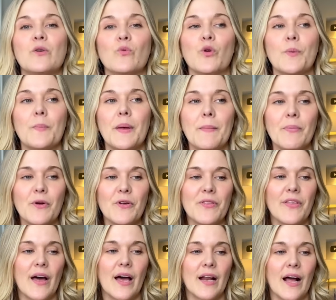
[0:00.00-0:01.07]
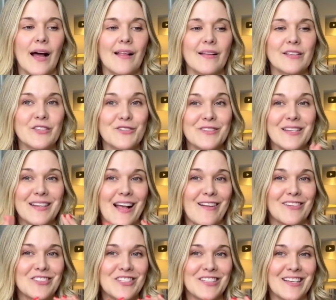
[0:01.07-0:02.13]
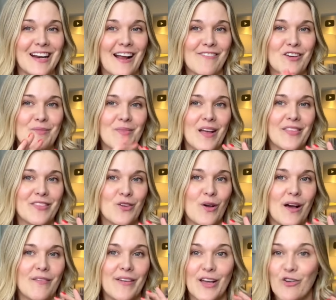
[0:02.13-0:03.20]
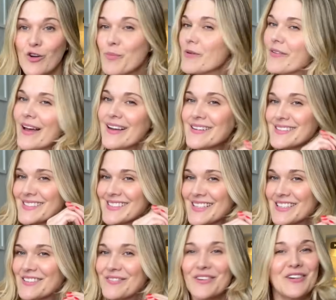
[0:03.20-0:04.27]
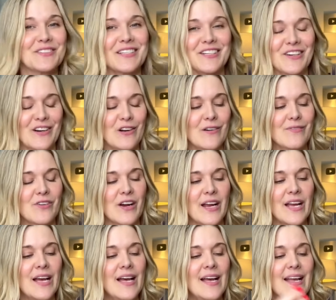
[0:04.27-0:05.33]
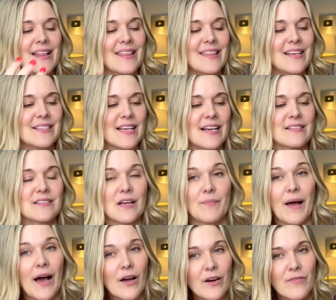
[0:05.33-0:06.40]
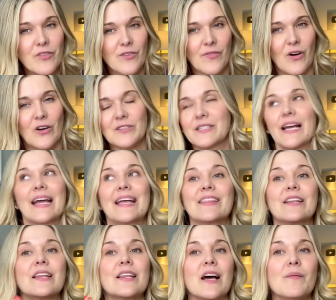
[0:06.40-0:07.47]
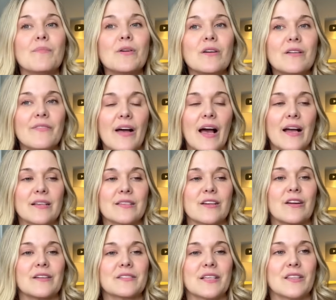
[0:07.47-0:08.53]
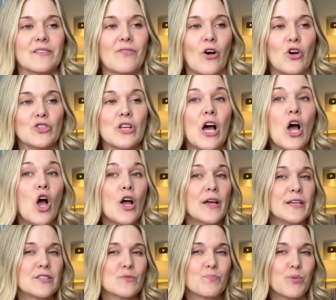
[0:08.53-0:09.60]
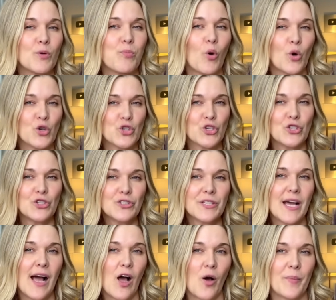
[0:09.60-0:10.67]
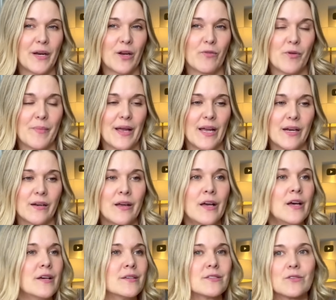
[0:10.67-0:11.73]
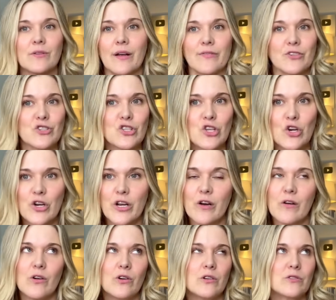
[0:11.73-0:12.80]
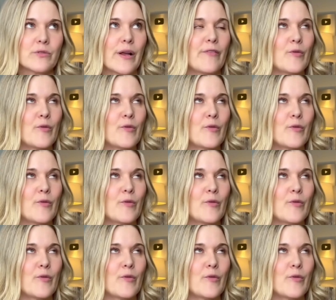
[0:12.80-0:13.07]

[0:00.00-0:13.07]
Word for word: Remember that I like to use the analogy that every month you have a group of eggs inside the vault in your ovary. These eggs come out of the vault, and the number of eggs that are outside the vault is proportional to how many remain. So, an average 30 year old would have